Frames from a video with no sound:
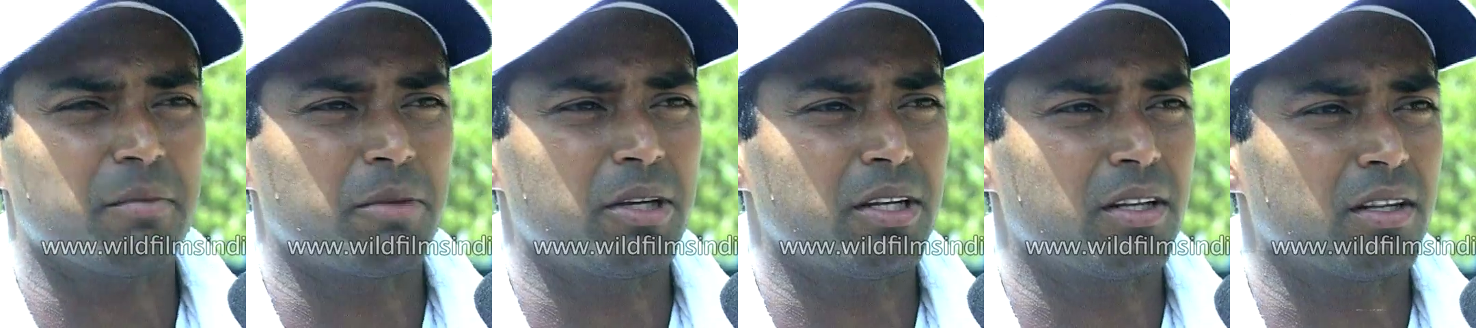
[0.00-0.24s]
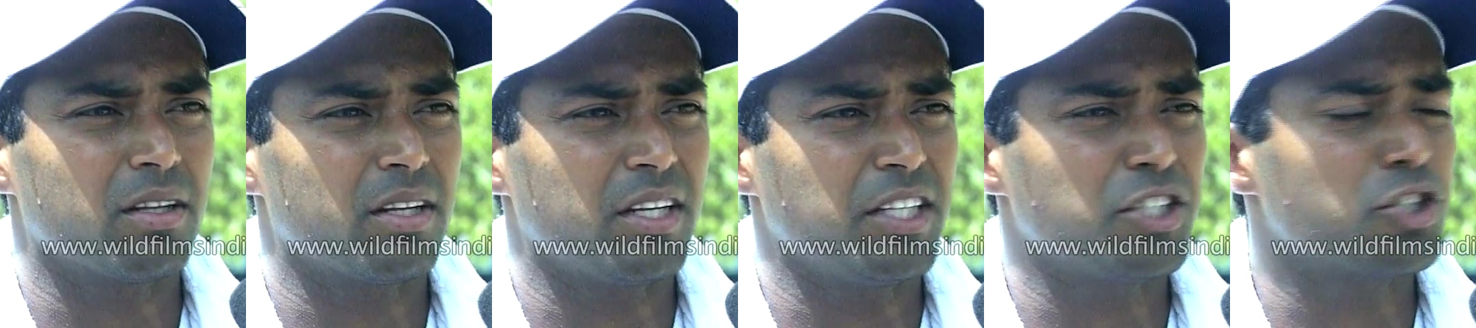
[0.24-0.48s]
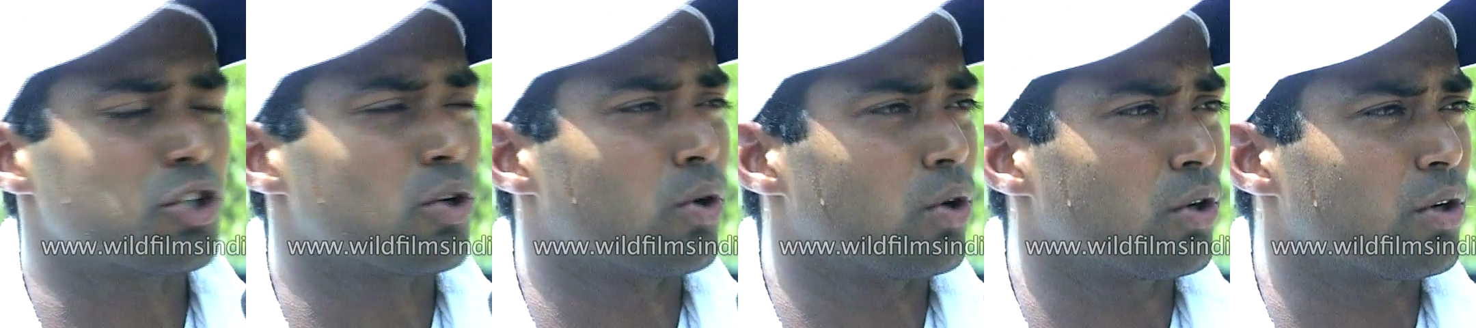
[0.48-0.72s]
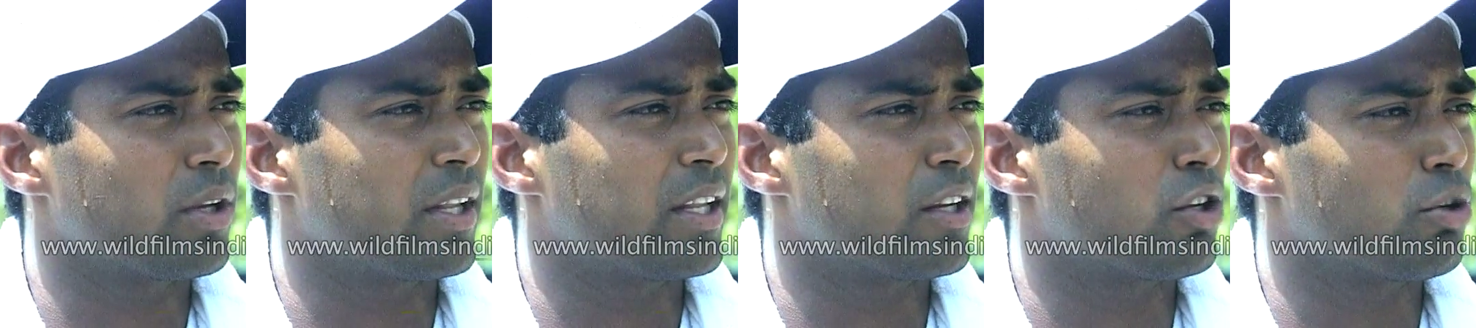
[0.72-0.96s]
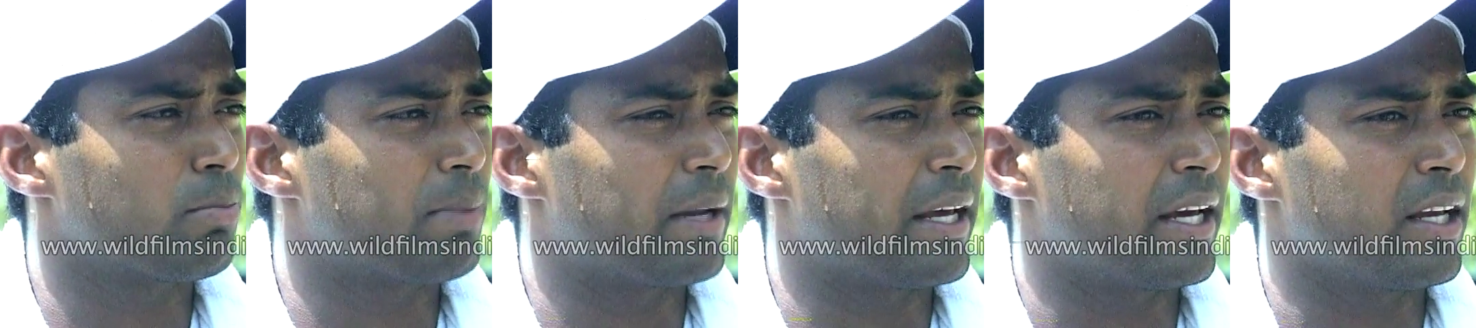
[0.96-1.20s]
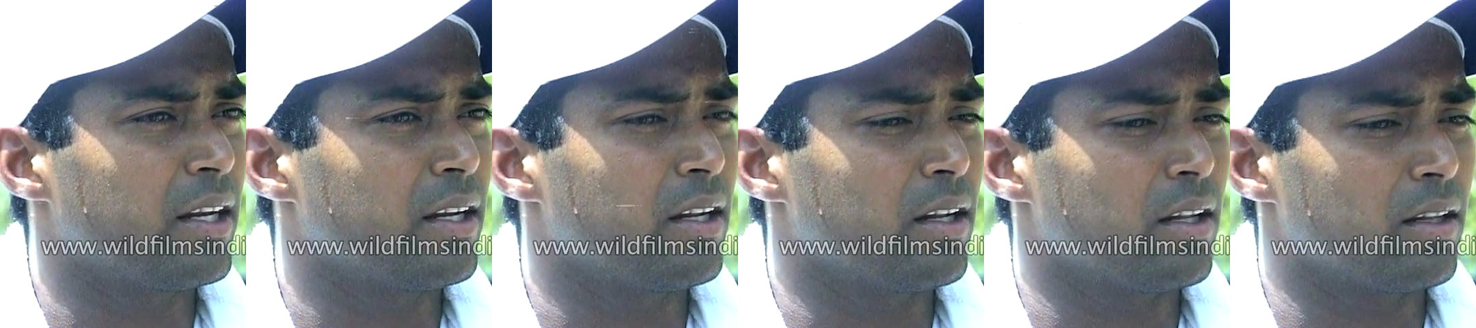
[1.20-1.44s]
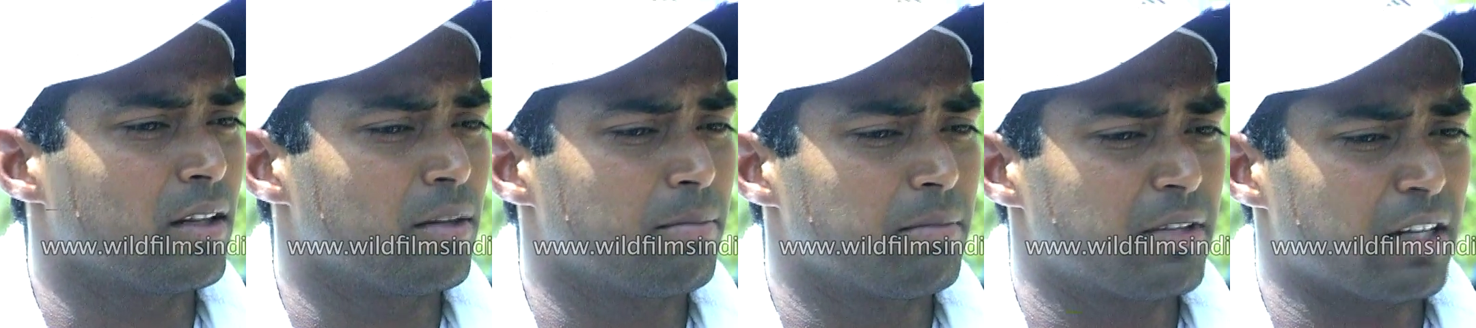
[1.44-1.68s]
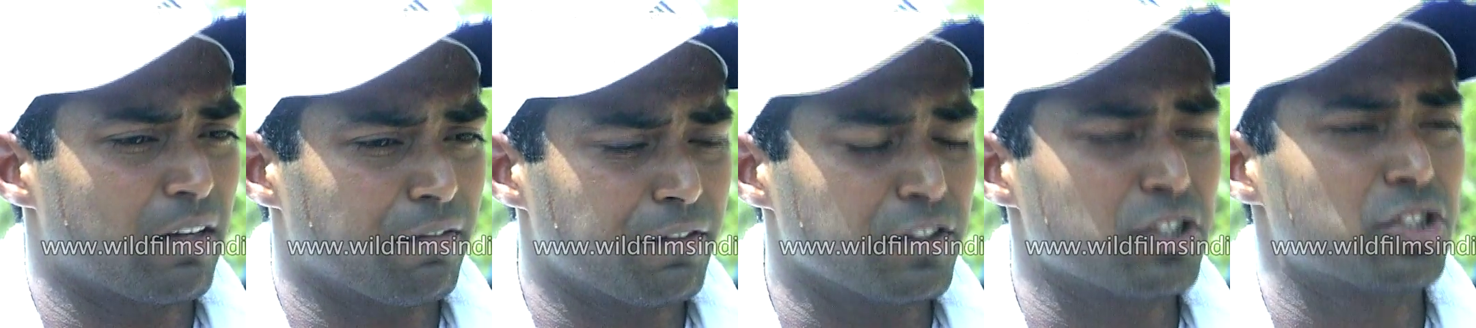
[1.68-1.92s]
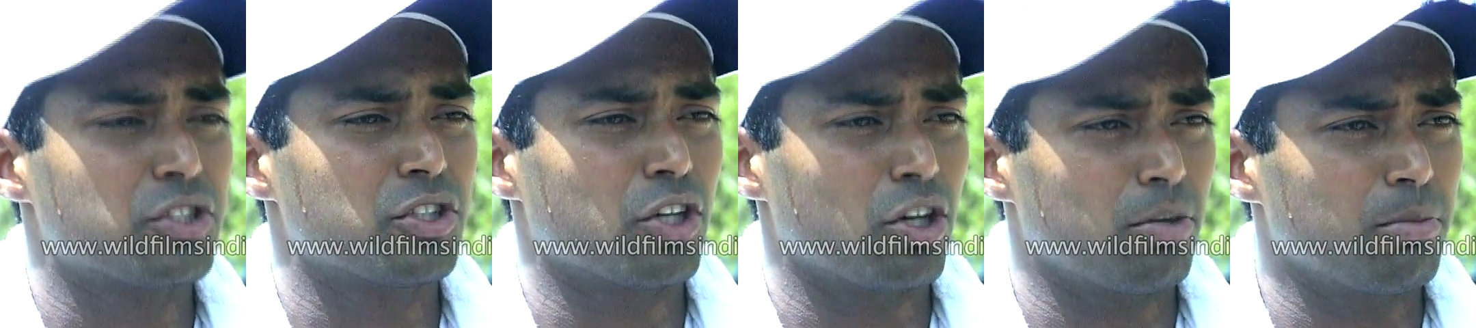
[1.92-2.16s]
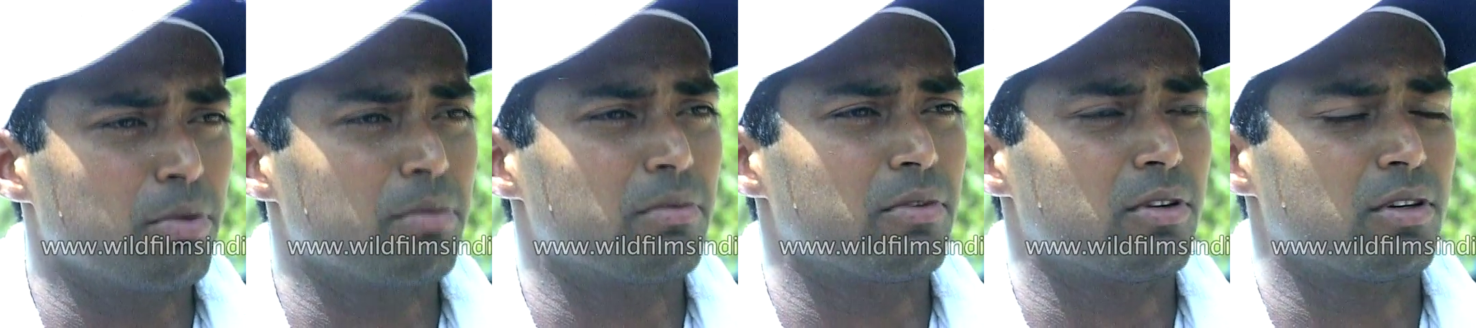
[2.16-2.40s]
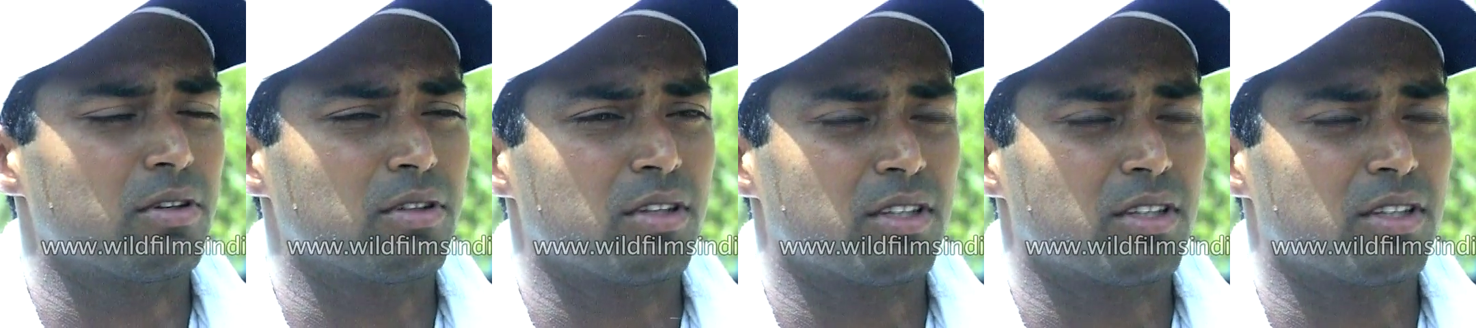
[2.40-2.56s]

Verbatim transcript: I mean, each court that you play in, uh, the toughest job,